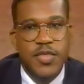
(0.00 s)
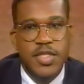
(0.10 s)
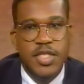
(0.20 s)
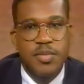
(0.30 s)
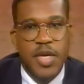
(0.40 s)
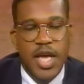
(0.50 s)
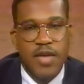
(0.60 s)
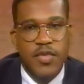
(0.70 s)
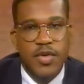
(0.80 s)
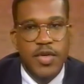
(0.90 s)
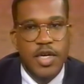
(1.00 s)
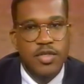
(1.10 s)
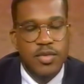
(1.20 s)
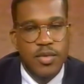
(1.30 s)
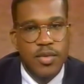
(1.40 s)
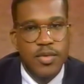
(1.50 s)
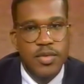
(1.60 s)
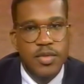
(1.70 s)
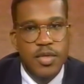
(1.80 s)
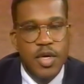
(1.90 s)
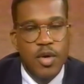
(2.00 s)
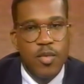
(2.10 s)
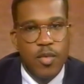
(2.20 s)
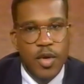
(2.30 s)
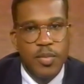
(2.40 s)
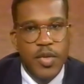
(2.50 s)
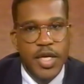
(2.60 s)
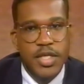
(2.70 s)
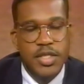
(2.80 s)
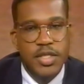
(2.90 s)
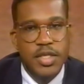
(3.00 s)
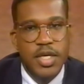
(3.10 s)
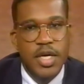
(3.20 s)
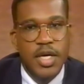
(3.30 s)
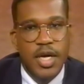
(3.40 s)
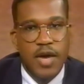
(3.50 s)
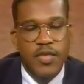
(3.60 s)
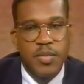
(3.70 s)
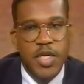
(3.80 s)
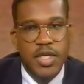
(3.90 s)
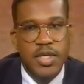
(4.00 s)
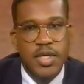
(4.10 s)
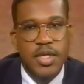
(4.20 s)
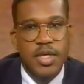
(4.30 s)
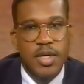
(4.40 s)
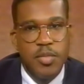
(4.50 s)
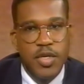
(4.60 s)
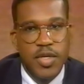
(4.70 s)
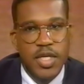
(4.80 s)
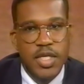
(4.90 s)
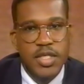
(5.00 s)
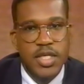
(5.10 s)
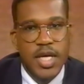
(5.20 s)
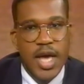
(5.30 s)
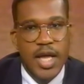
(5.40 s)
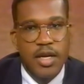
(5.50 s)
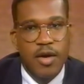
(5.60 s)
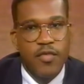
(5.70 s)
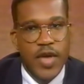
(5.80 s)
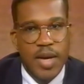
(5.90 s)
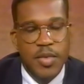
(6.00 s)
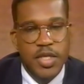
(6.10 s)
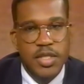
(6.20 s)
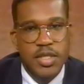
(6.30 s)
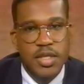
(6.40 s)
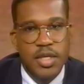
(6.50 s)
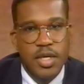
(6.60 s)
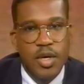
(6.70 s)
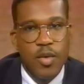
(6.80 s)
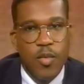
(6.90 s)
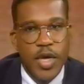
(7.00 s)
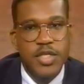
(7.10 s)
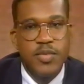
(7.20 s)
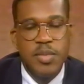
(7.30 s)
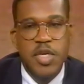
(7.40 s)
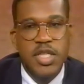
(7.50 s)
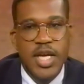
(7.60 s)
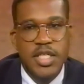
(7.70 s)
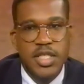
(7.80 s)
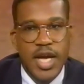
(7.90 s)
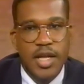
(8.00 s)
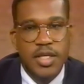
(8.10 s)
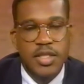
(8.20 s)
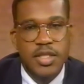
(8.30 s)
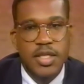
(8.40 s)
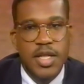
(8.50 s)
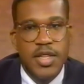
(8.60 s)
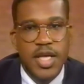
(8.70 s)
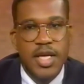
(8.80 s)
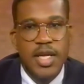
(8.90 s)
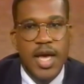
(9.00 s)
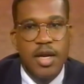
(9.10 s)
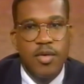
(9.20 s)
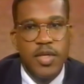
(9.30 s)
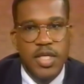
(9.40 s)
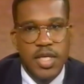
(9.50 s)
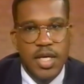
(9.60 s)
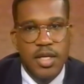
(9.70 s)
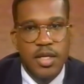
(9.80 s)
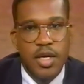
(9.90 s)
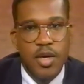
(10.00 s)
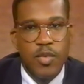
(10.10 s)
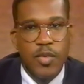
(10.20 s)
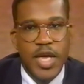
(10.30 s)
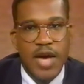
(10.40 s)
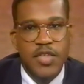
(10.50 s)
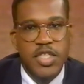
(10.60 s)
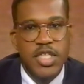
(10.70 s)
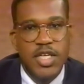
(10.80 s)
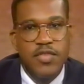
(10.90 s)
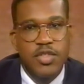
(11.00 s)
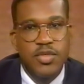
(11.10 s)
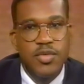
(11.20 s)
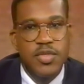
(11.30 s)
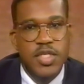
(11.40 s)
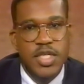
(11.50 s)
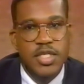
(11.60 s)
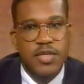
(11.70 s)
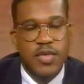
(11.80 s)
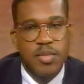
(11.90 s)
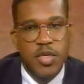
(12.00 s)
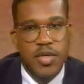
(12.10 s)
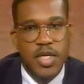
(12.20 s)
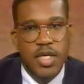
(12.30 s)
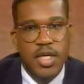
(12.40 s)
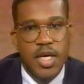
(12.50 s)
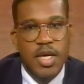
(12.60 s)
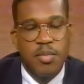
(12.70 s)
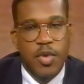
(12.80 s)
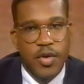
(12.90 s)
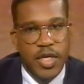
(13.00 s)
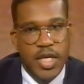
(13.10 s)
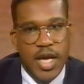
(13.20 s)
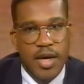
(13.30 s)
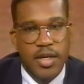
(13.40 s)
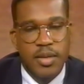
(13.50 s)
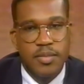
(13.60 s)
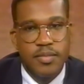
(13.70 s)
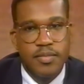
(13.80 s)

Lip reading: for such behavior in our schools, workplace, government, communities, and in our families. Once we meet that challenge, then and only then will we have achieved a true sense of community in Bergen County.